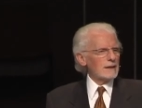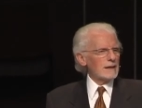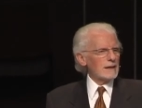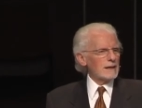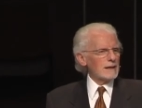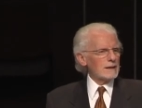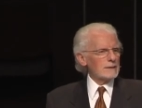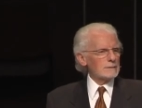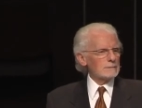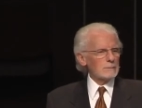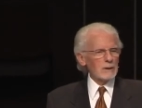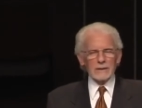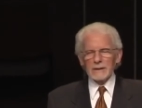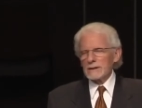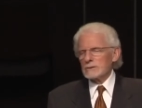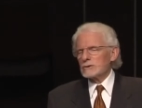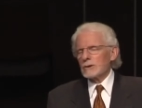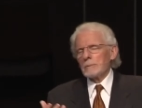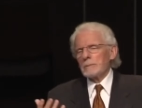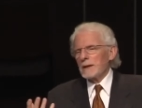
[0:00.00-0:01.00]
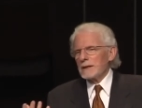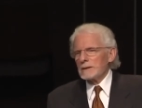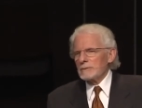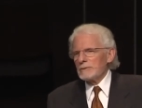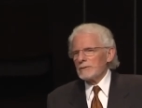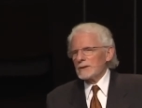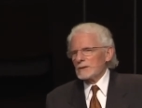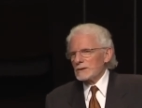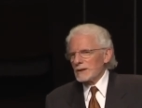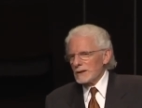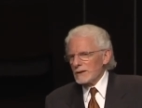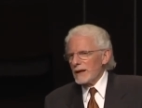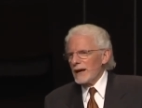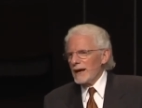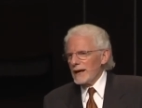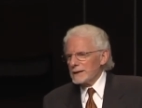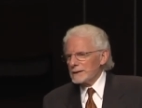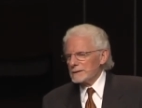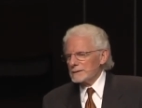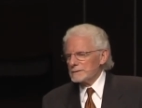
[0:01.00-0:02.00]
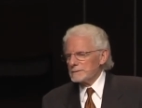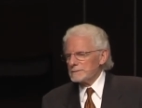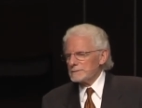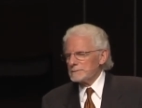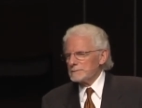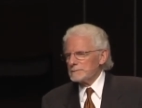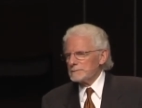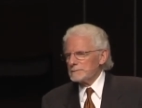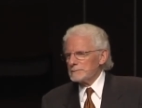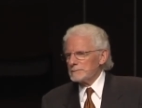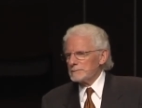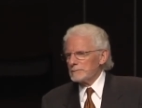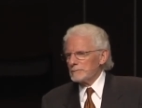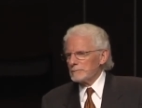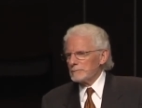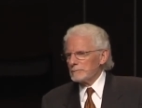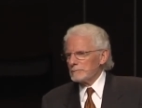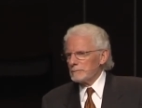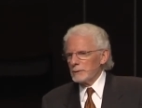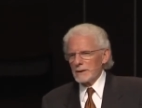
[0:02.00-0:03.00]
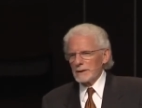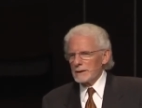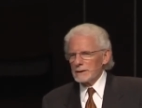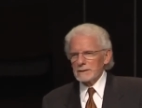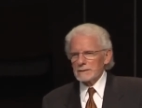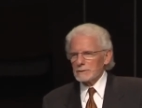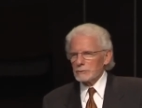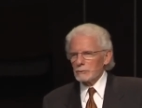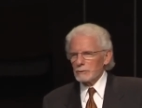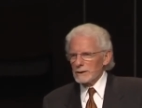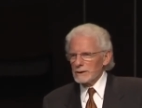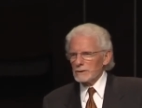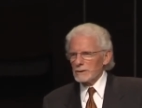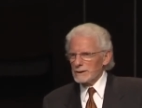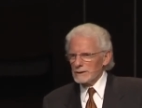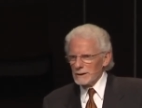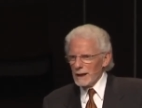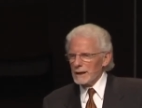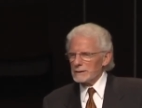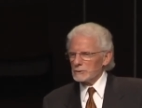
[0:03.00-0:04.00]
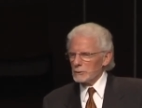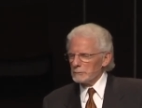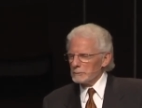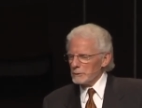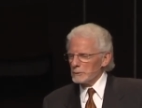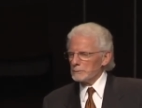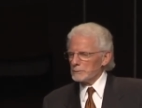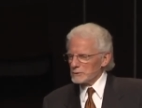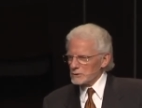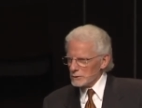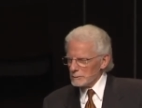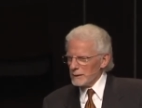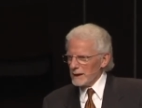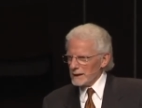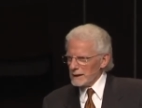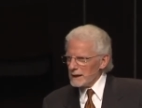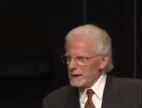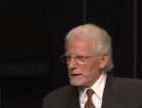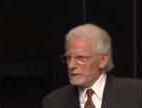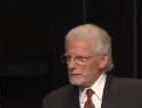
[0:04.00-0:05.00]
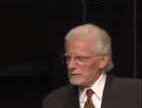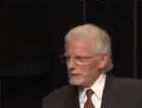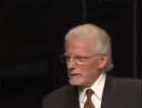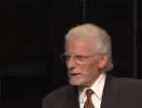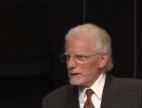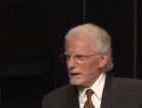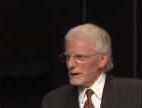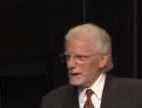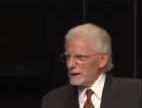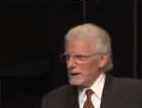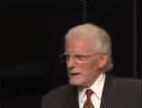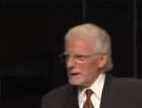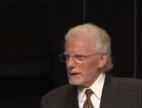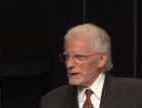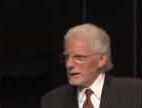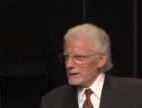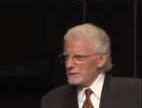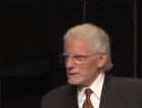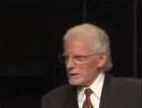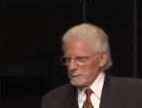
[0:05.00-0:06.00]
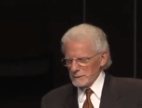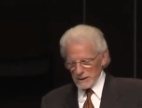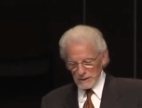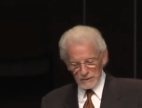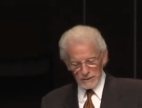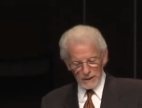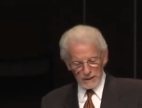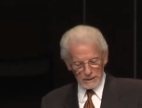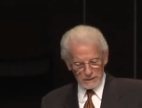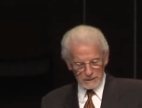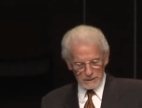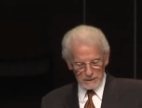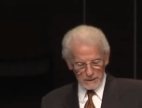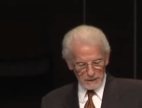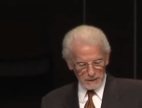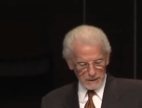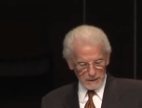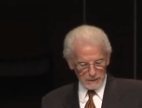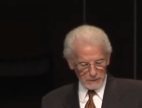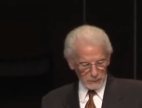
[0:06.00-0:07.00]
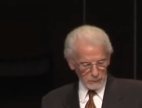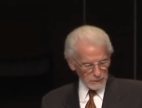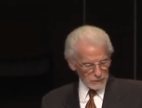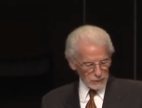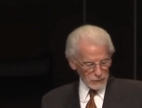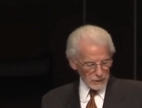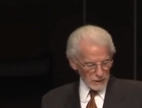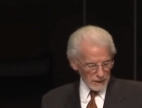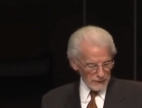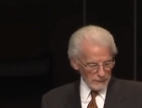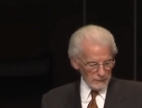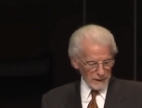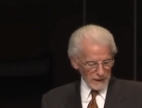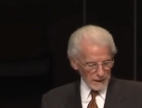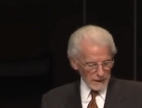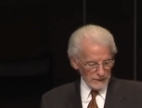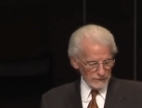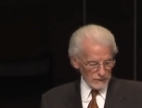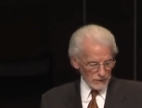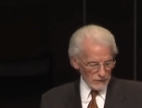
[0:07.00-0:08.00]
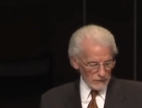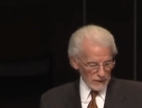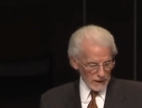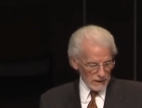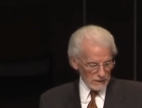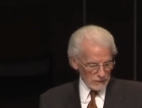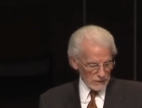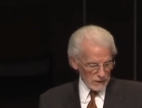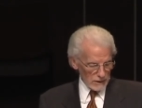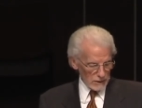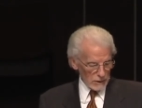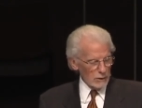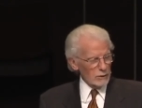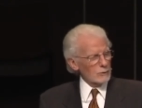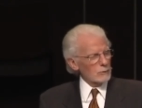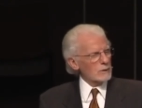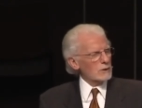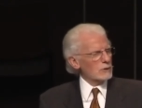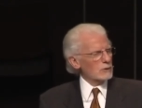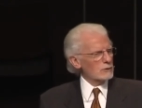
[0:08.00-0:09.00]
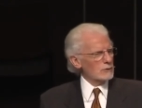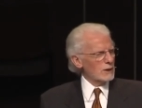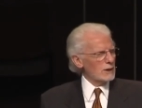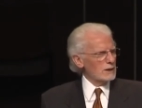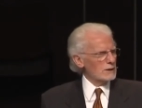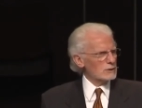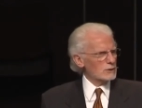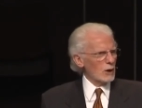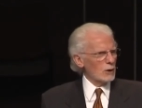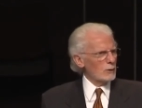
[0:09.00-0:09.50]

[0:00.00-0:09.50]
Uh, well, there's a benefit to that, but it's really not the purpose of my gift. Somebody said, Gil, what's your gift? My gift is teaching. Oh, what do you teach?